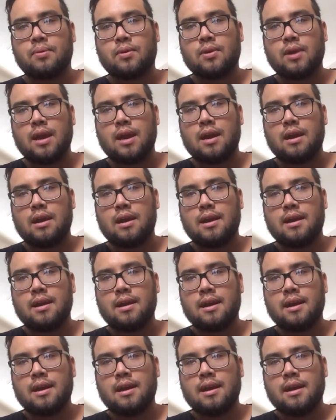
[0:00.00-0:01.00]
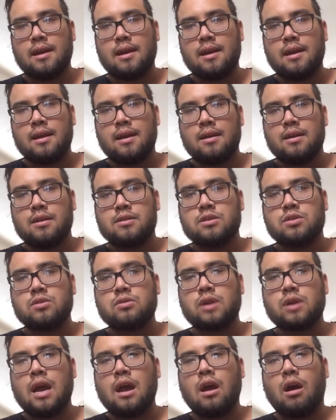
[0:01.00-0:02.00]
prayer to
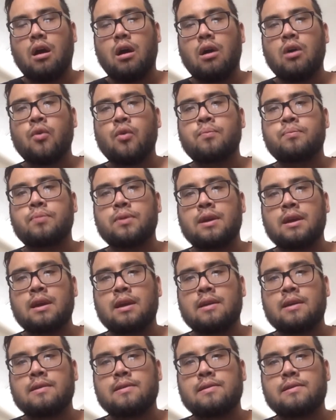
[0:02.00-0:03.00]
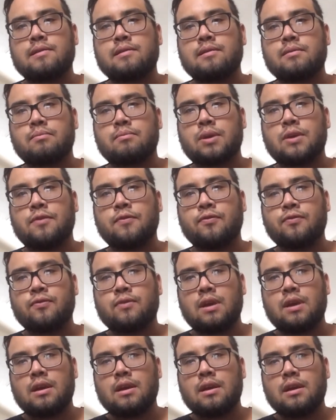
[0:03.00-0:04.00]
let all beings be
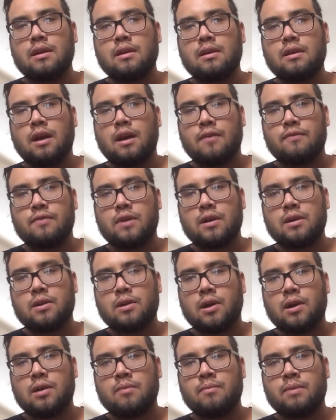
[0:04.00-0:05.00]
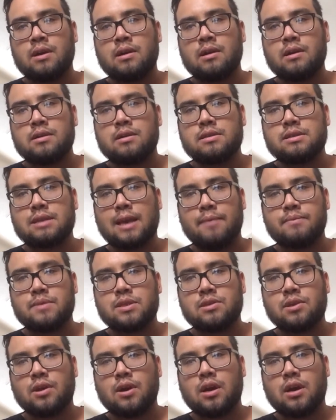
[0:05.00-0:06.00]
free of their karma,
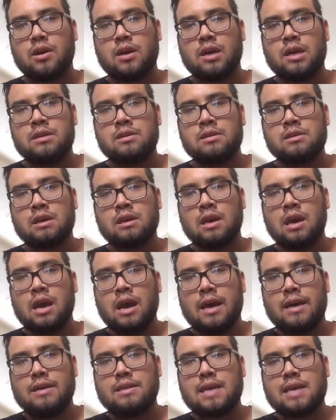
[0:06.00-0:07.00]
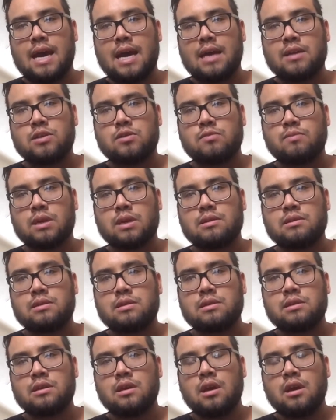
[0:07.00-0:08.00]
samskaras,
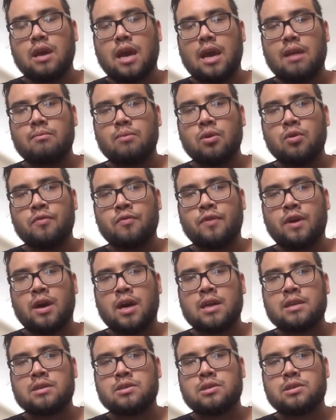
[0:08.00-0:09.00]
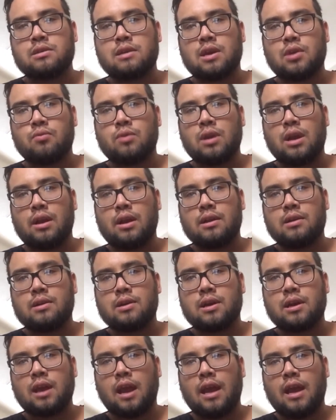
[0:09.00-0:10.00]
attachments, and move on to their
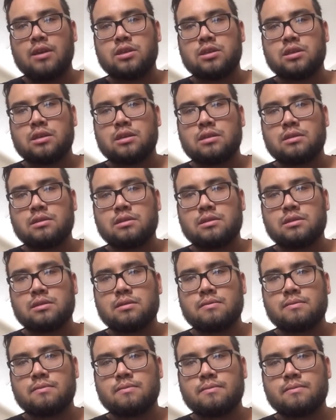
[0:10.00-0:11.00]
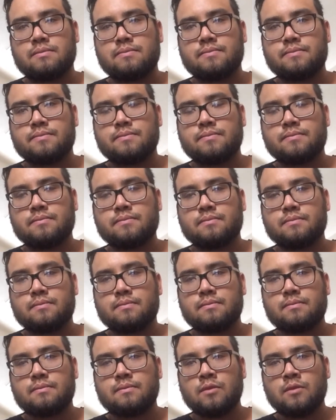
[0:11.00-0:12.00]
reincarnations.
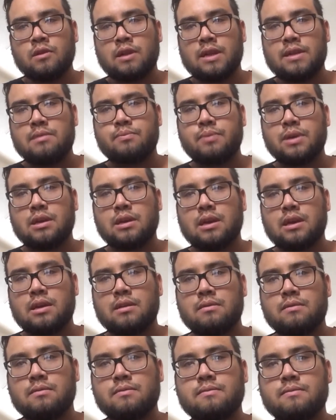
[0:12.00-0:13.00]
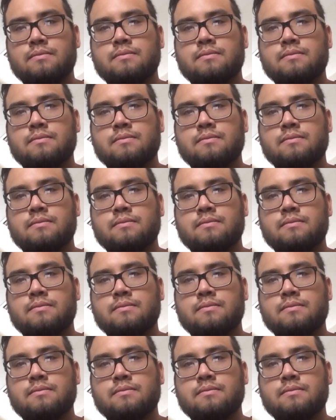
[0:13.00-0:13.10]
Let's begin.